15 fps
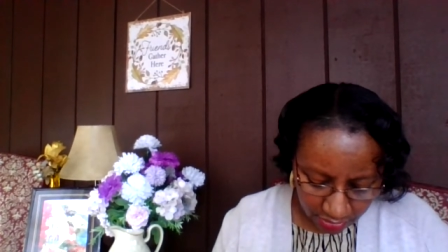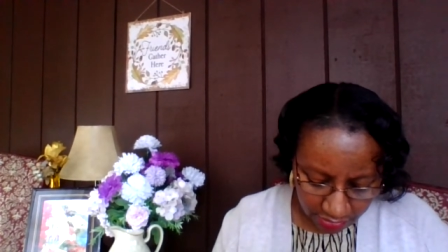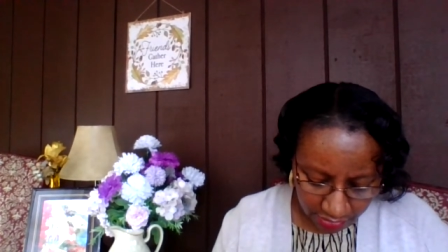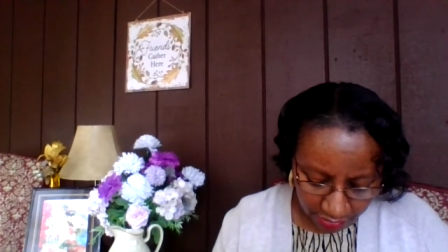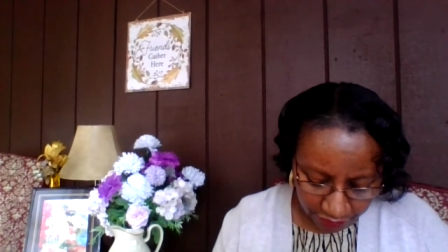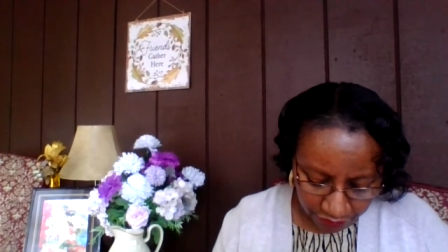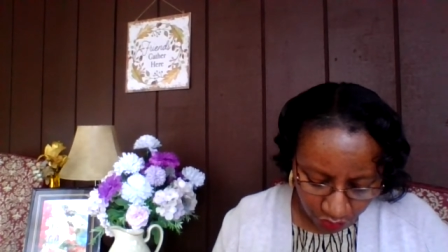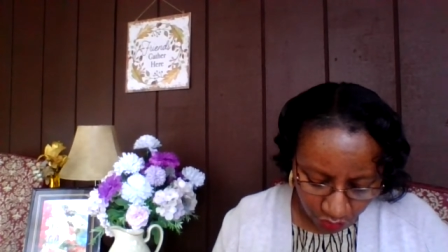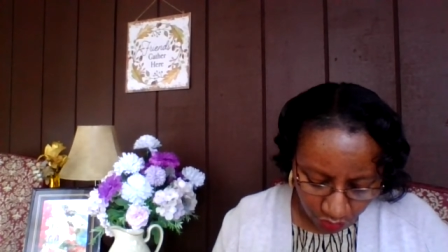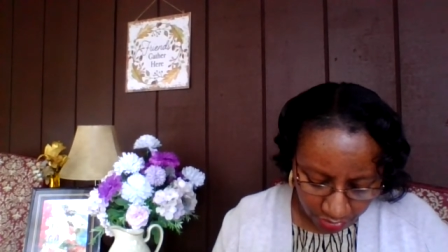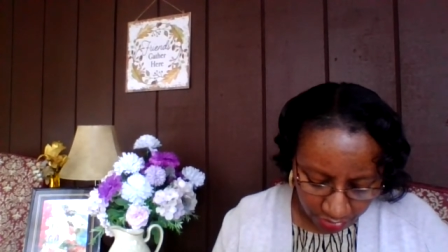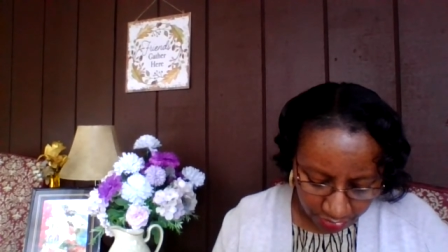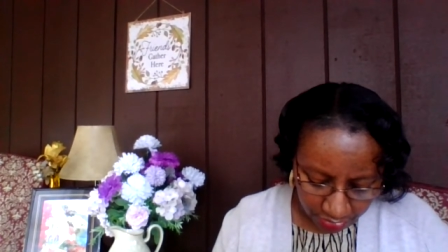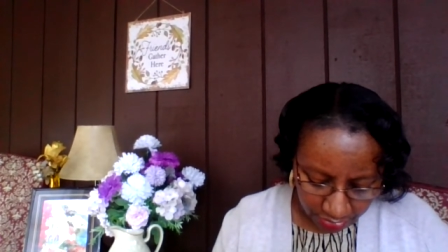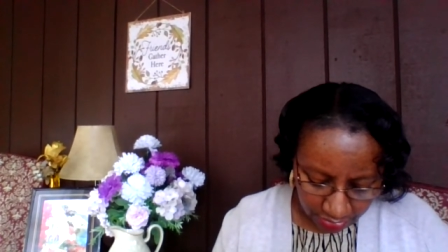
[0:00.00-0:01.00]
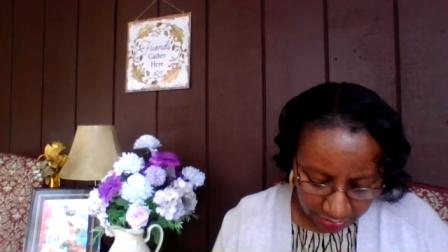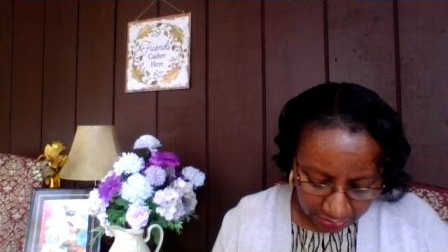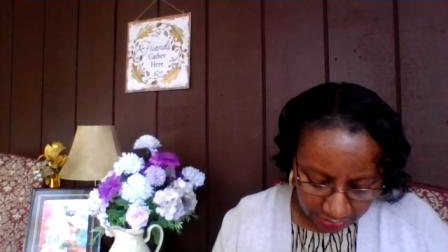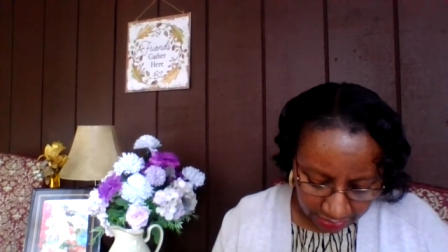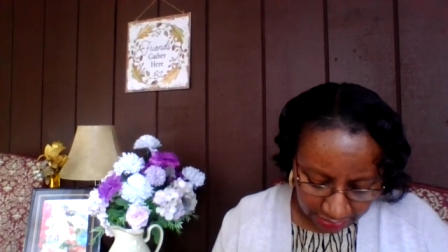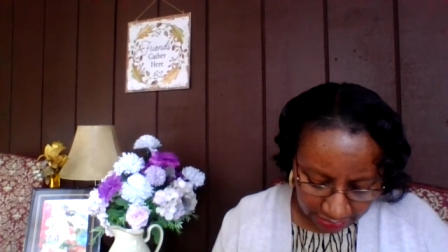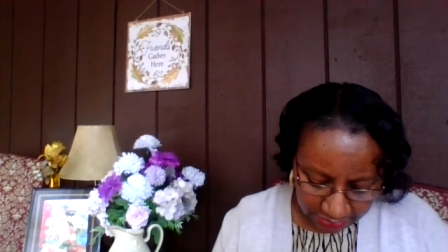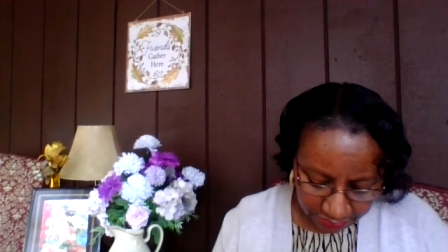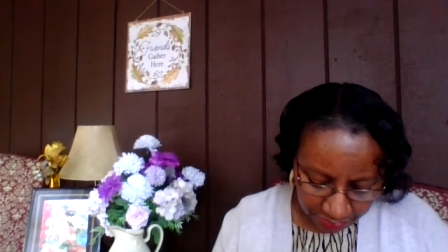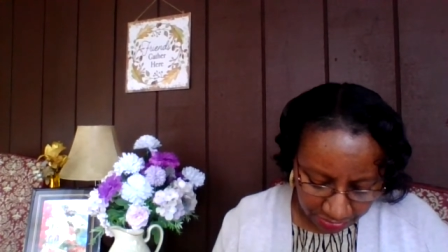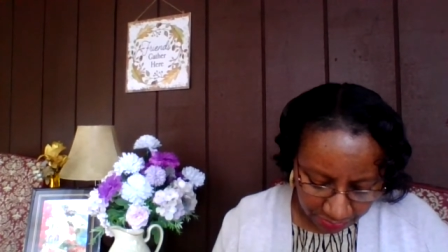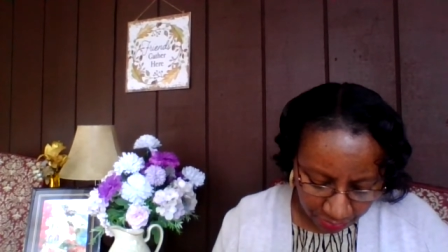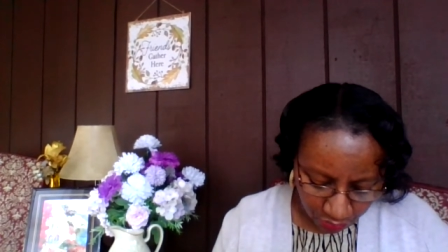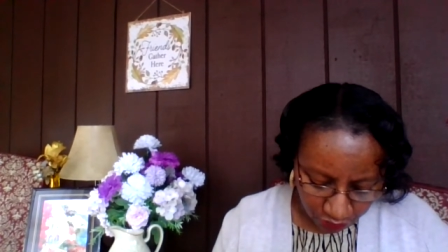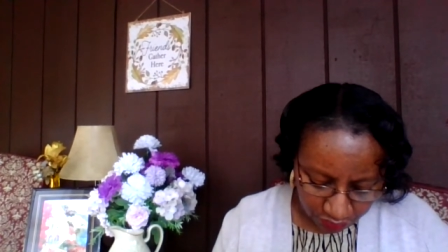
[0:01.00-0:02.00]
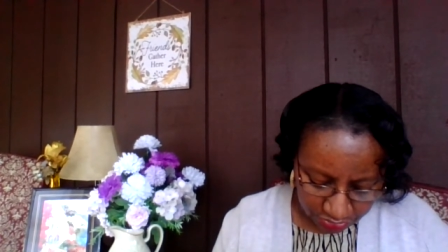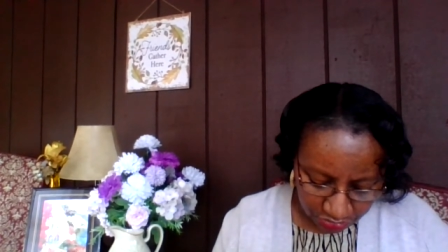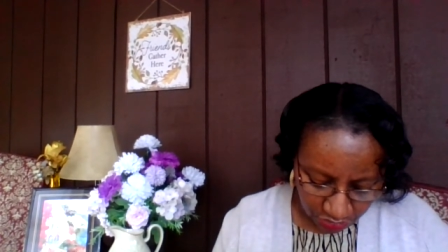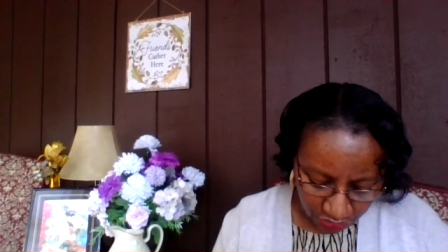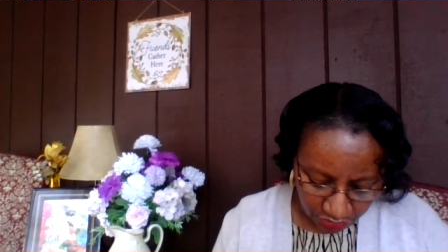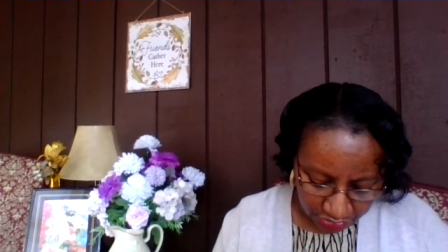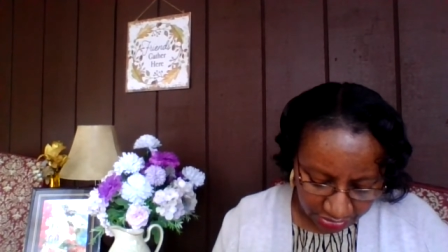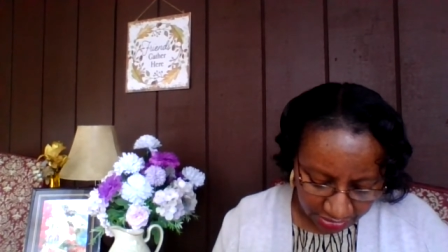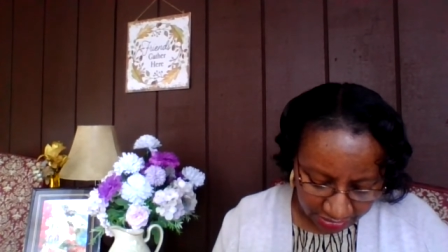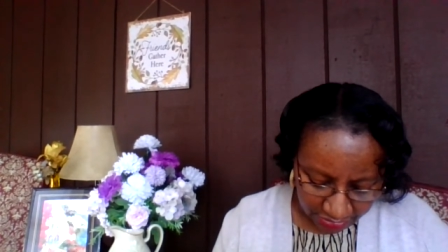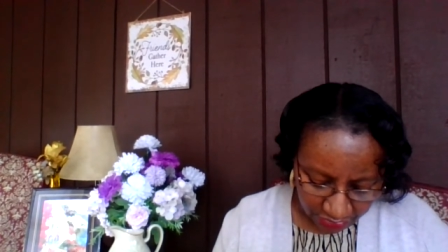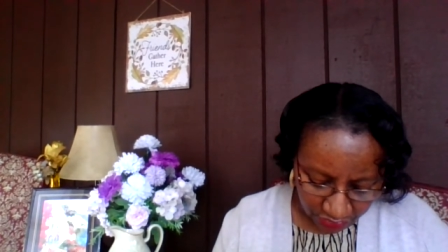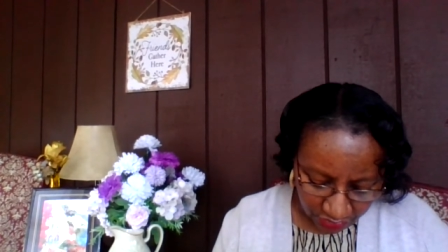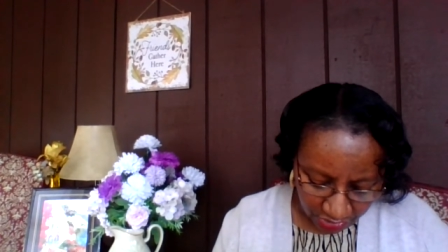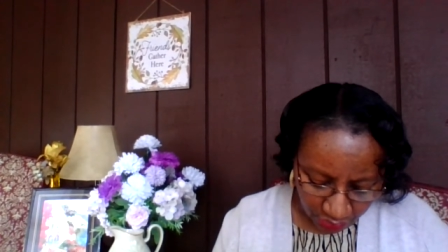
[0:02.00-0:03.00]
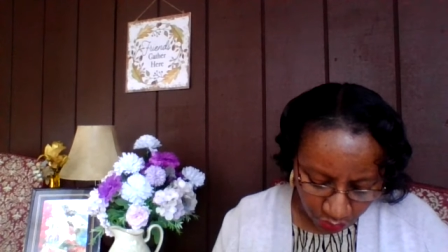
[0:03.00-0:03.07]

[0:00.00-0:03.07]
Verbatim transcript: Therefore, his people return hither,